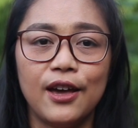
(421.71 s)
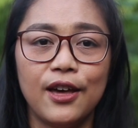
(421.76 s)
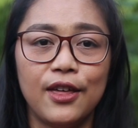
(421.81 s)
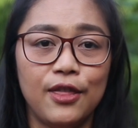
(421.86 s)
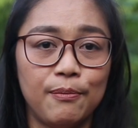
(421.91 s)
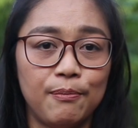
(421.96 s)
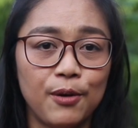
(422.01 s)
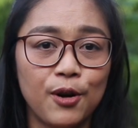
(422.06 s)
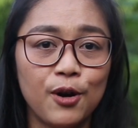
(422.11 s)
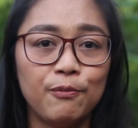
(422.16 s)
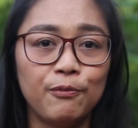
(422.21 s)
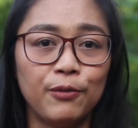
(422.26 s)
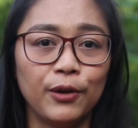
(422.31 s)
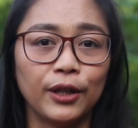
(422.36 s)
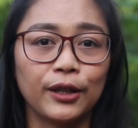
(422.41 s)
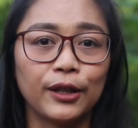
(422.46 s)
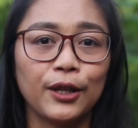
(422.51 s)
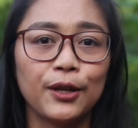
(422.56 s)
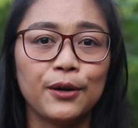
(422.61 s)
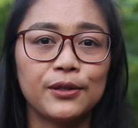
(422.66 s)
The Pope will
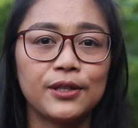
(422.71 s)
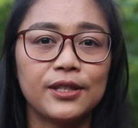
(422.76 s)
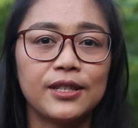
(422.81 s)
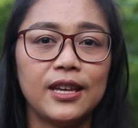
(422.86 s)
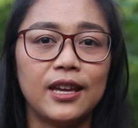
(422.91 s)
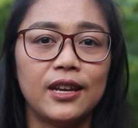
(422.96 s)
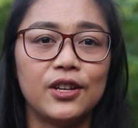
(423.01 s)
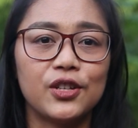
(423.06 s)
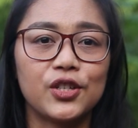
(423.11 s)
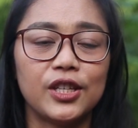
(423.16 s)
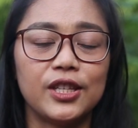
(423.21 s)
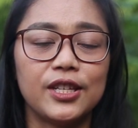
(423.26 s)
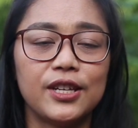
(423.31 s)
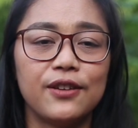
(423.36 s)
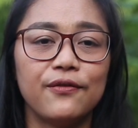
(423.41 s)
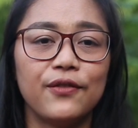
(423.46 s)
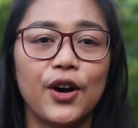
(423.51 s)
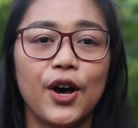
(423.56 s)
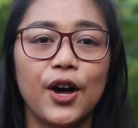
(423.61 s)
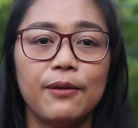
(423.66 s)
close the
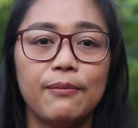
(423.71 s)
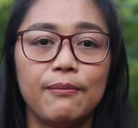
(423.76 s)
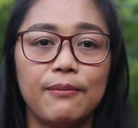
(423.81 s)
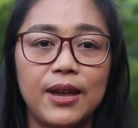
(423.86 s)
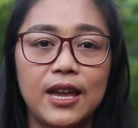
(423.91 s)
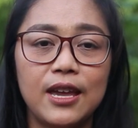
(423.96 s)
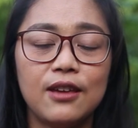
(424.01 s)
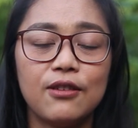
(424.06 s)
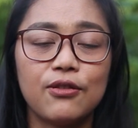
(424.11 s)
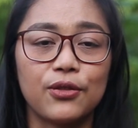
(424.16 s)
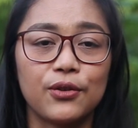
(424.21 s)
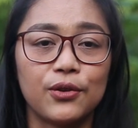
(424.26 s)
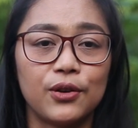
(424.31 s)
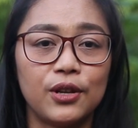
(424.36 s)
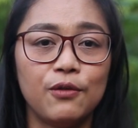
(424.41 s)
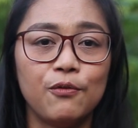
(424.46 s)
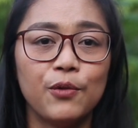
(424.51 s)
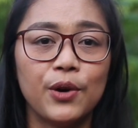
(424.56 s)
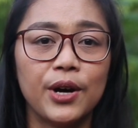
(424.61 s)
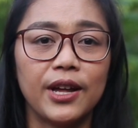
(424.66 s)
initiative on May
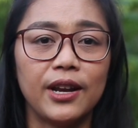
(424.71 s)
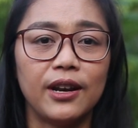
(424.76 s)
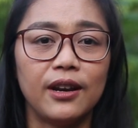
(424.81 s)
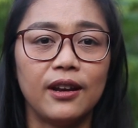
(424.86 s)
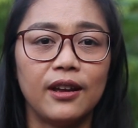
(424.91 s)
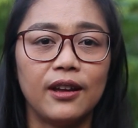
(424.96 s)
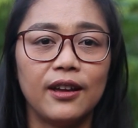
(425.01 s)
31.